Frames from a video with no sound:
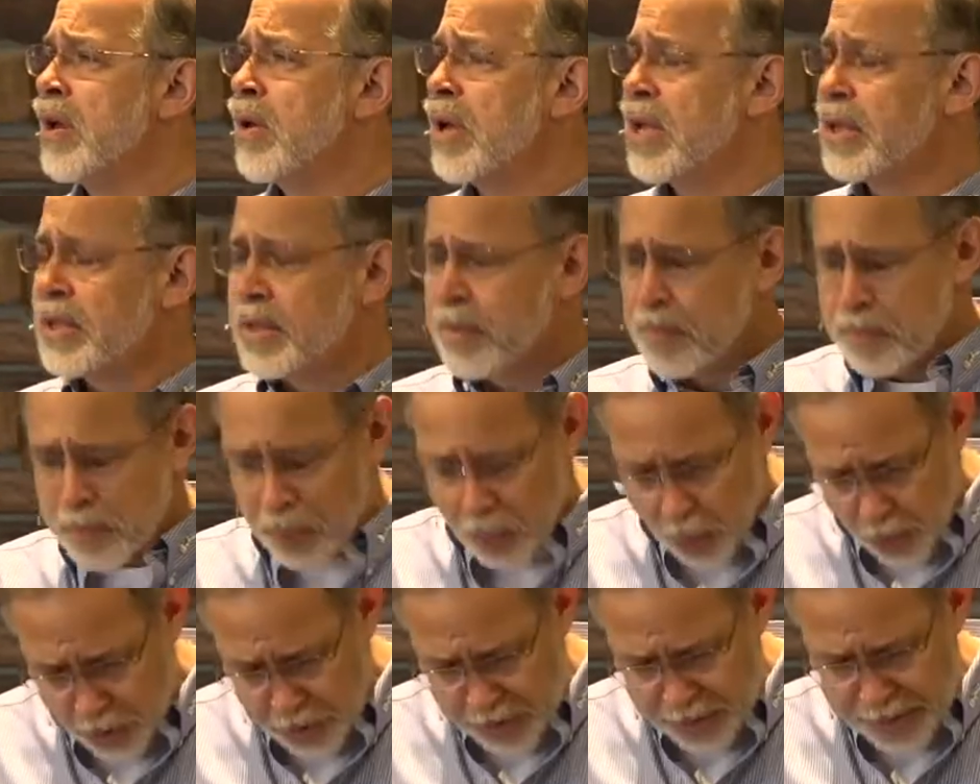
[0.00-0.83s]
It's
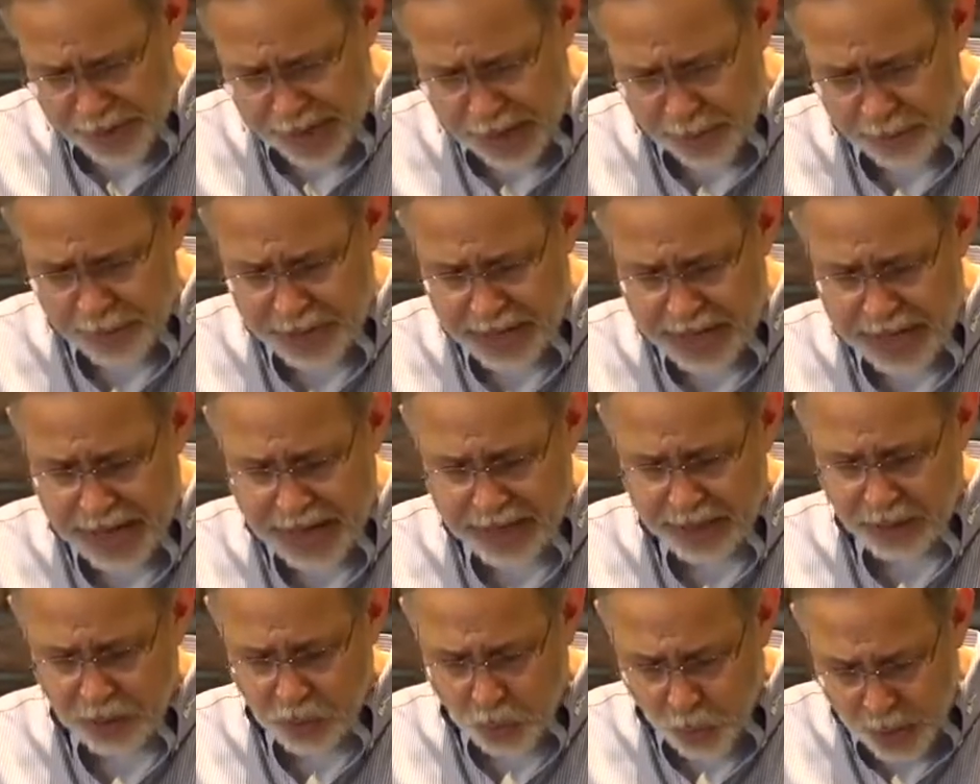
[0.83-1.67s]
important that we
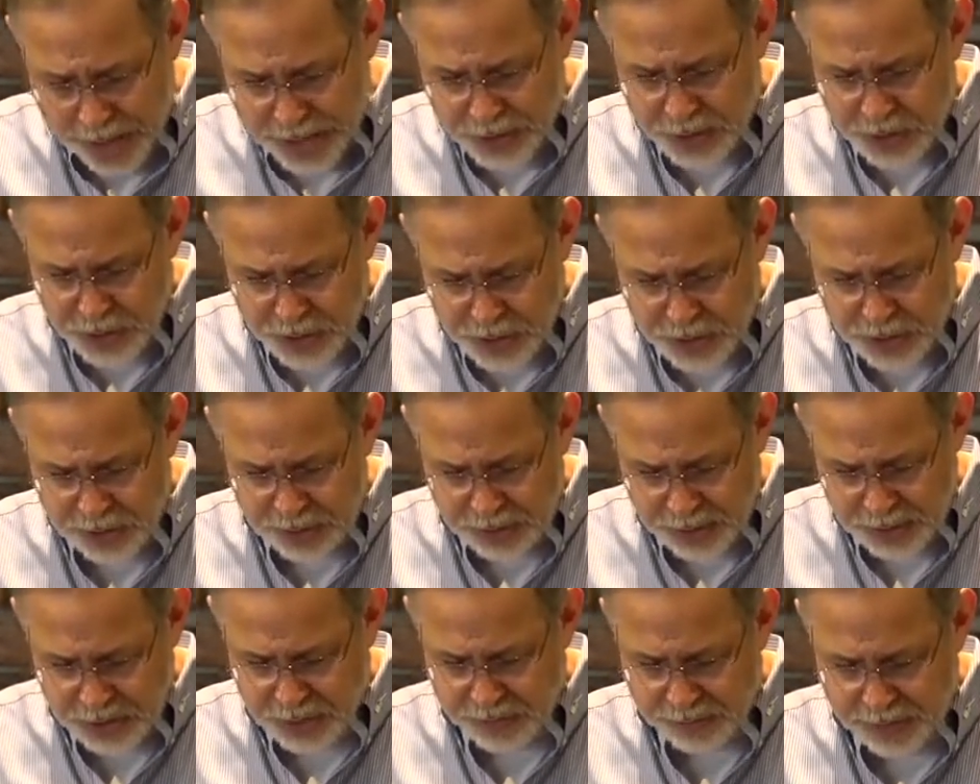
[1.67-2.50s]
not quench
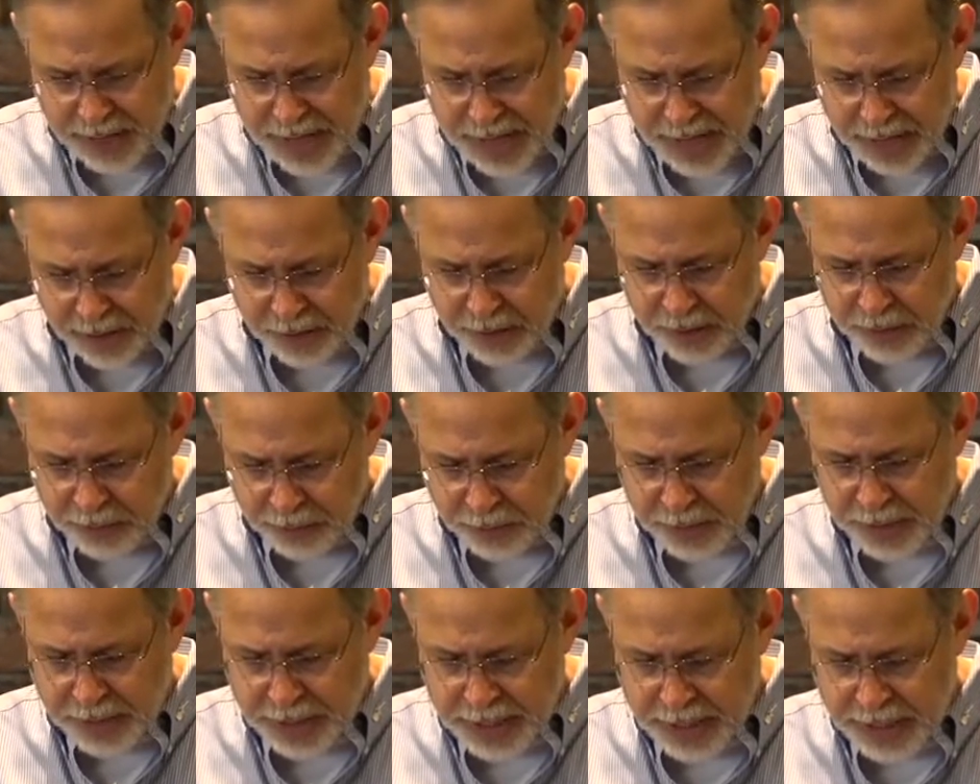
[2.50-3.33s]
this fire. It
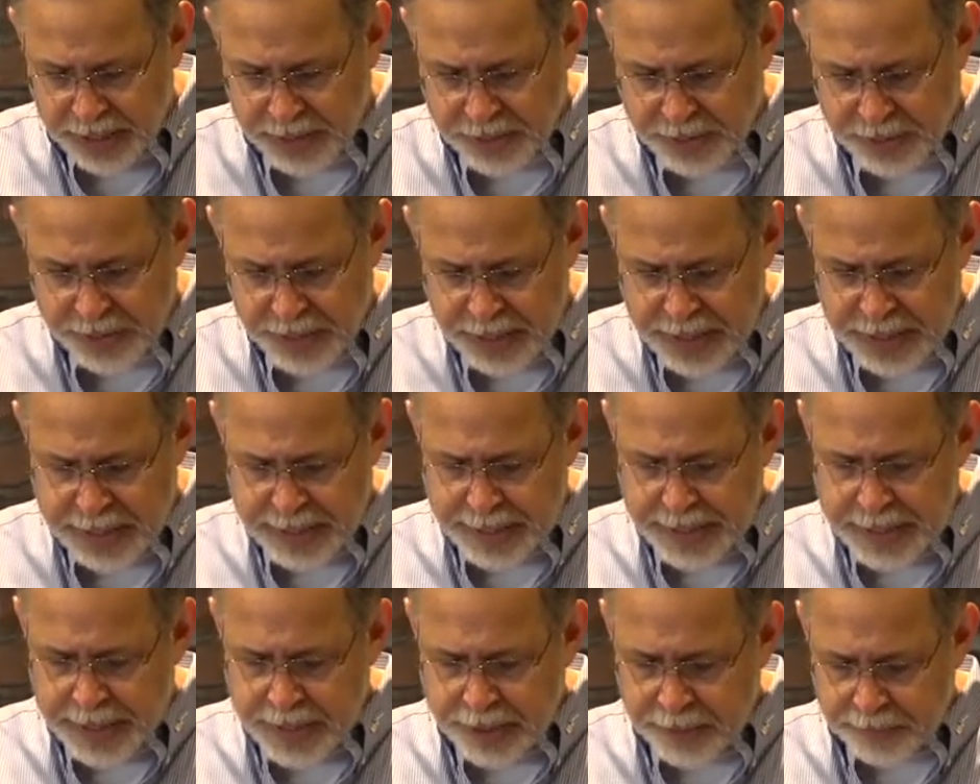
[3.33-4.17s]
really is.
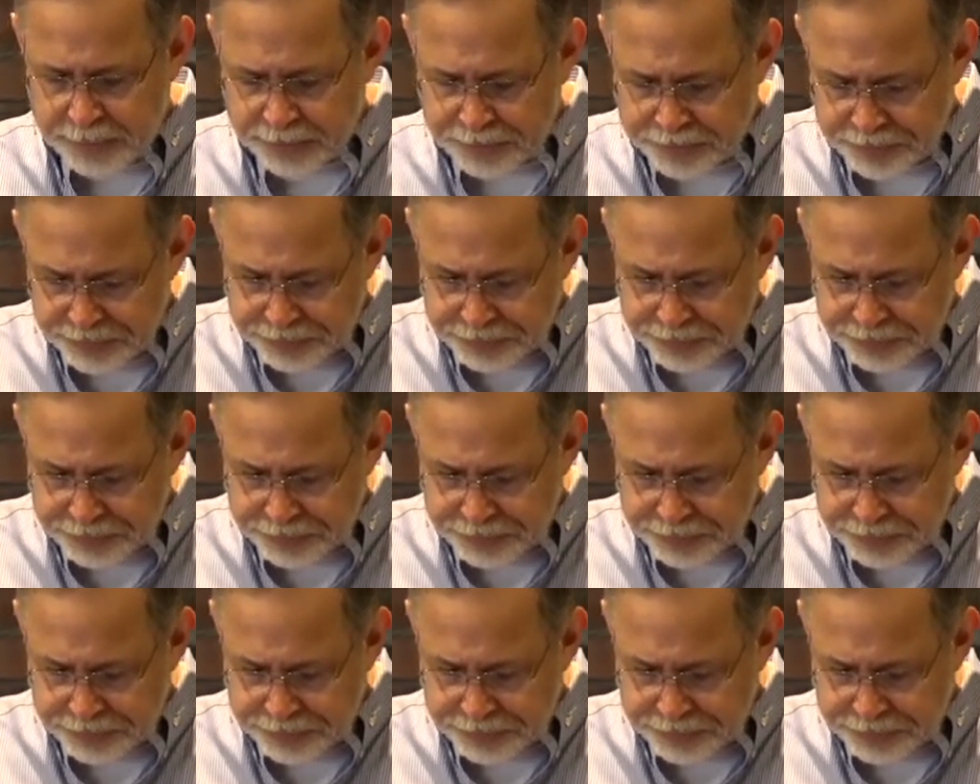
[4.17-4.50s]
You know,